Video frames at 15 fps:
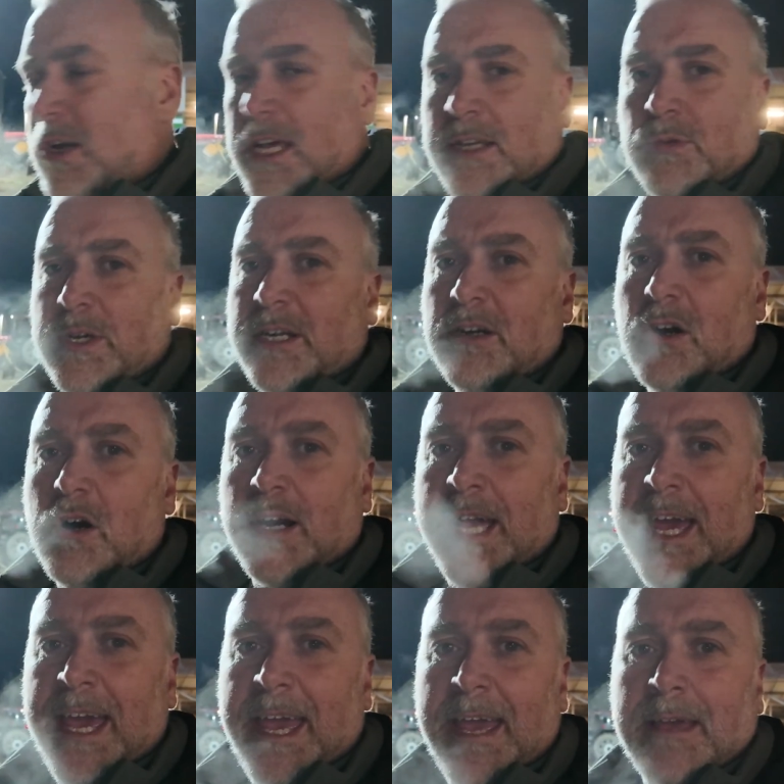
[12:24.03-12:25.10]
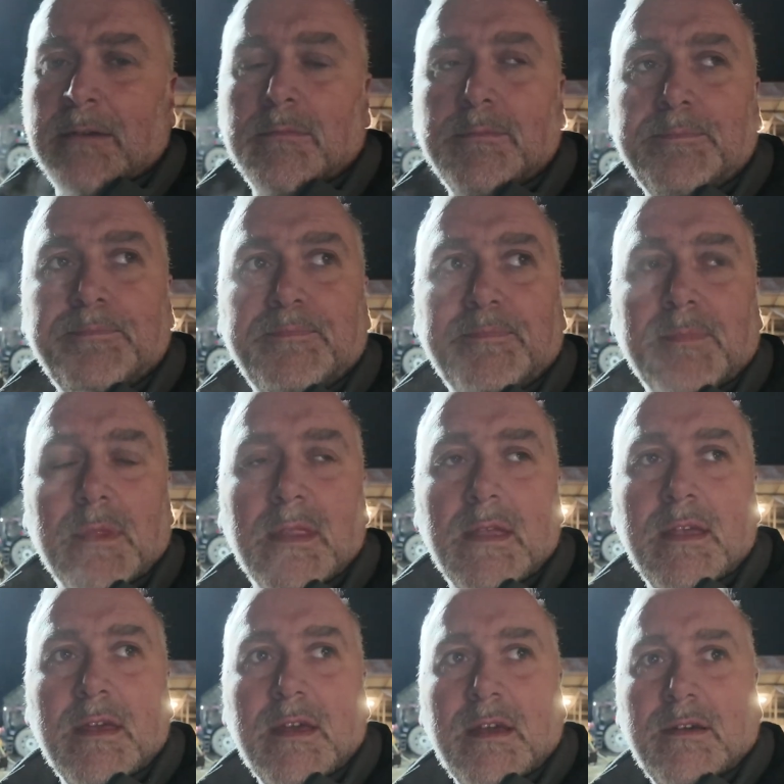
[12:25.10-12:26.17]
like, we're okay
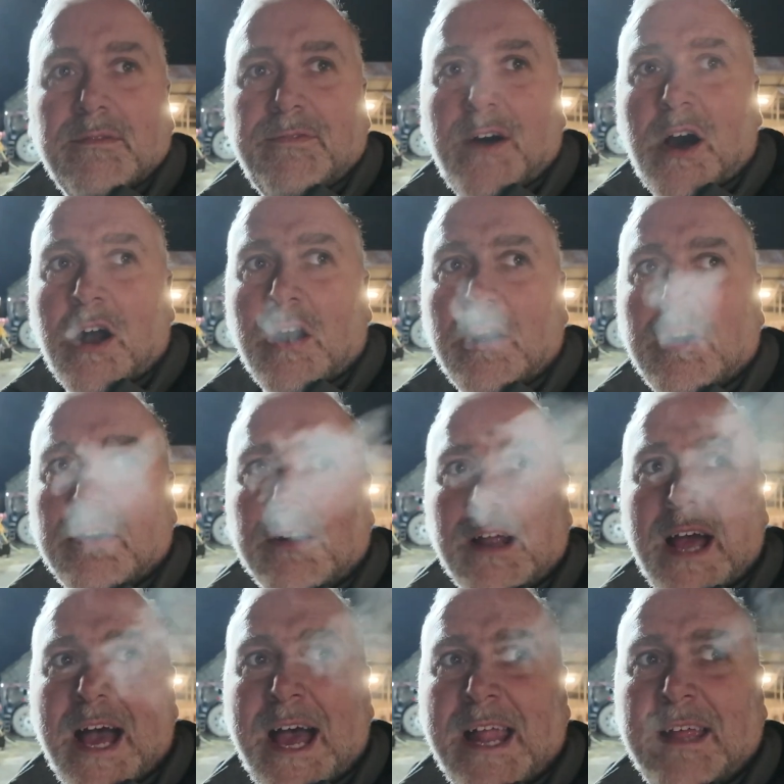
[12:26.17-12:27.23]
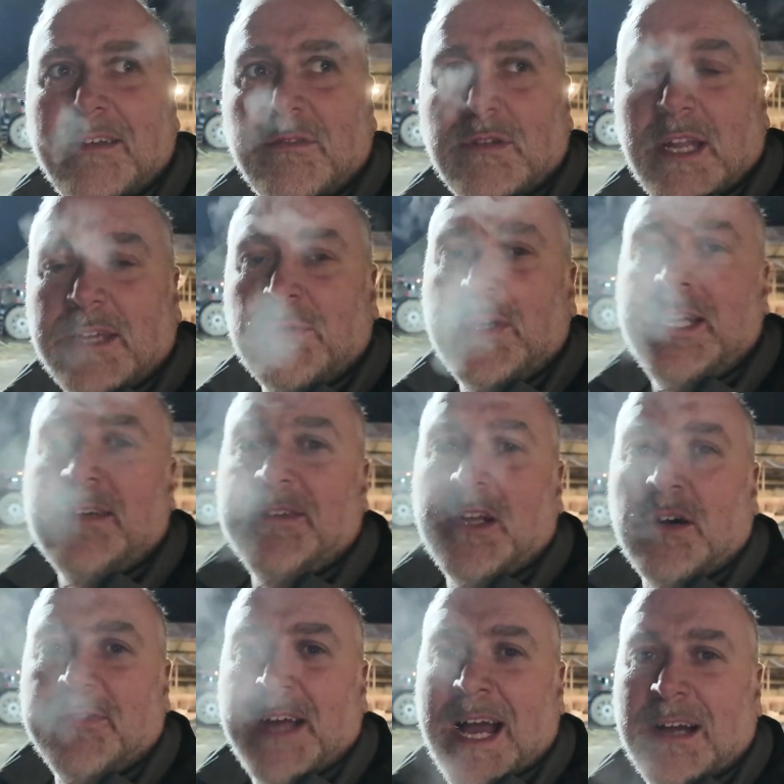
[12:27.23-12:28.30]
for, like, we'll have
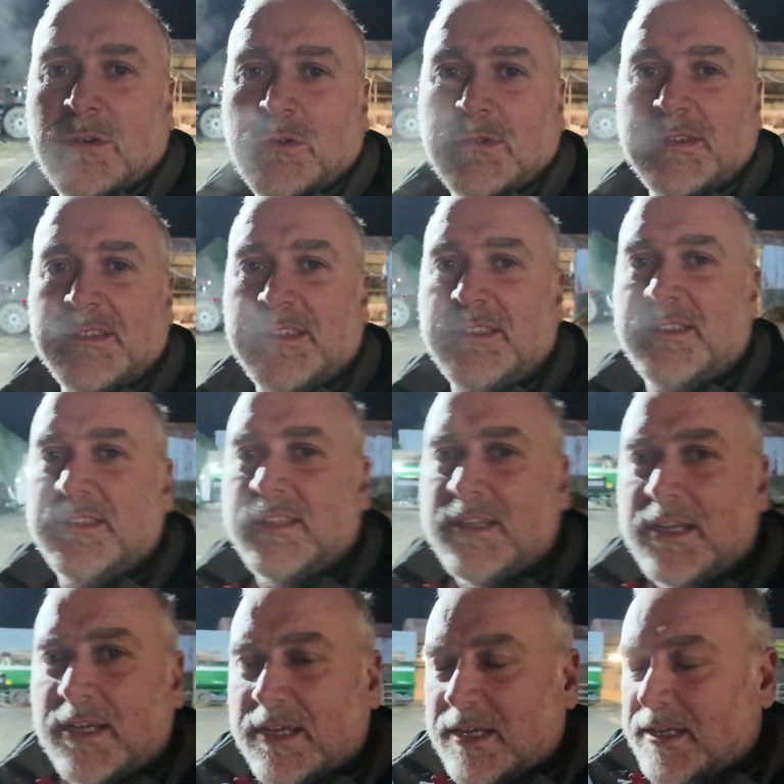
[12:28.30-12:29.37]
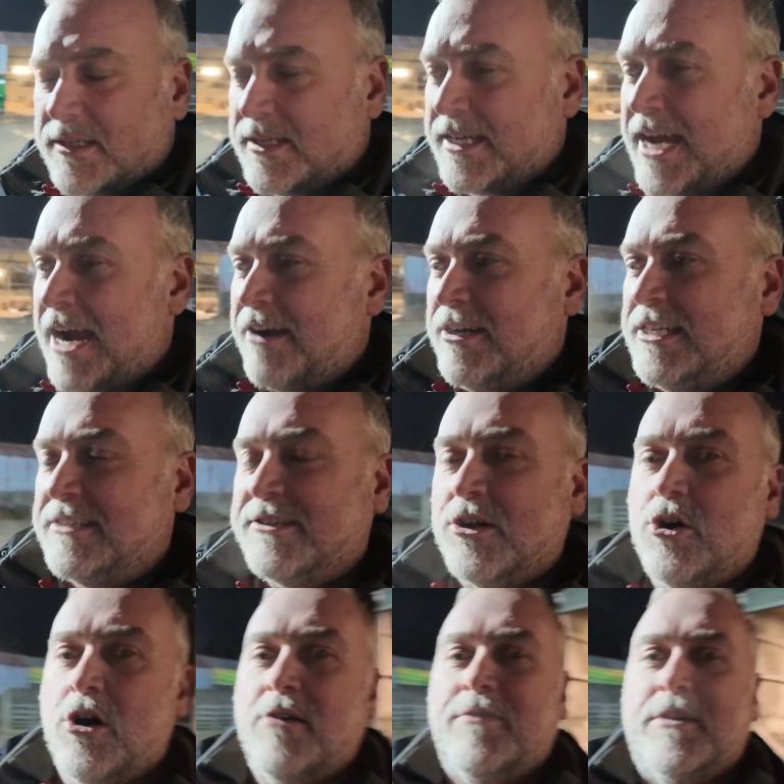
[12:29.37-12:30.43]
enough cows to carry us
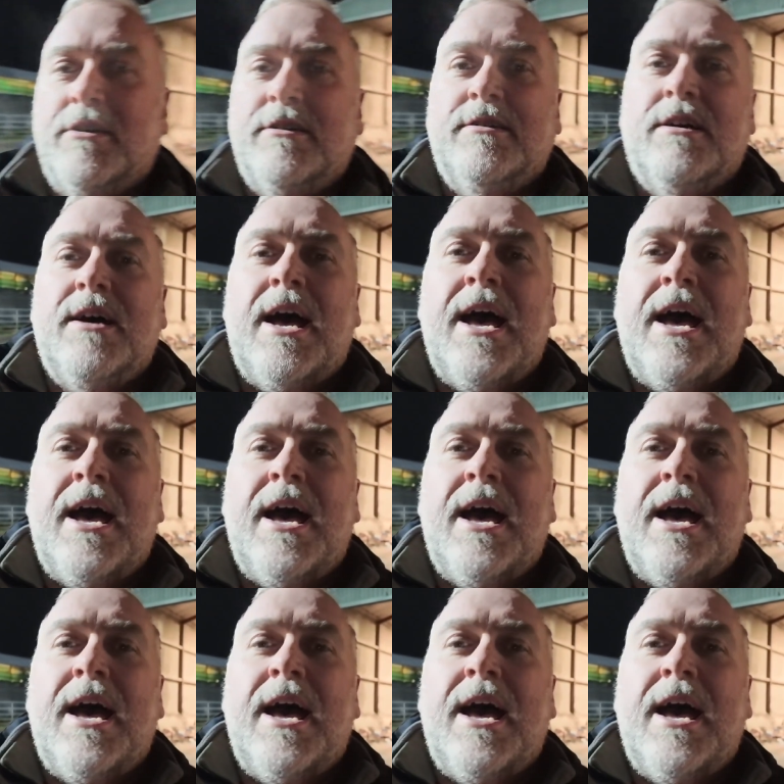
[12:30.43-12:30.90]
over,